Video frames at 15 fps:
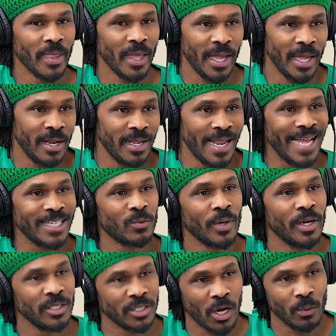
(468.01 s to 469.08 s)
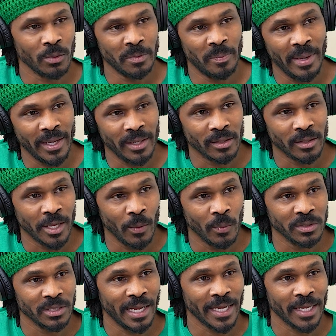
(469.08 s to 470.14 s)
And that's what it's always been. It
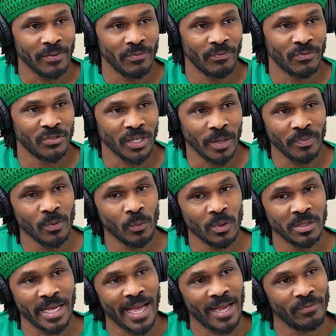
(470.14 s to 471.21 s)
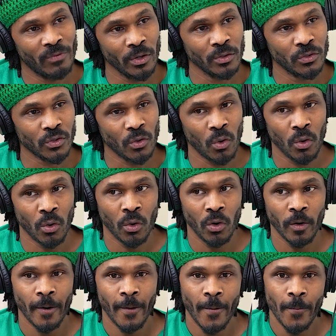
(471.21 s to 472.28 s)
was like if something was adverse or,
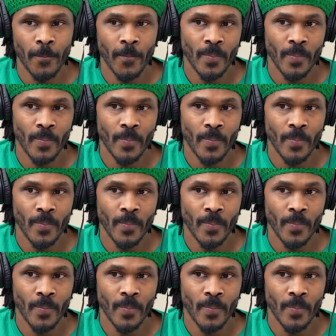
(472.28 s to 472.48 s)
yeah.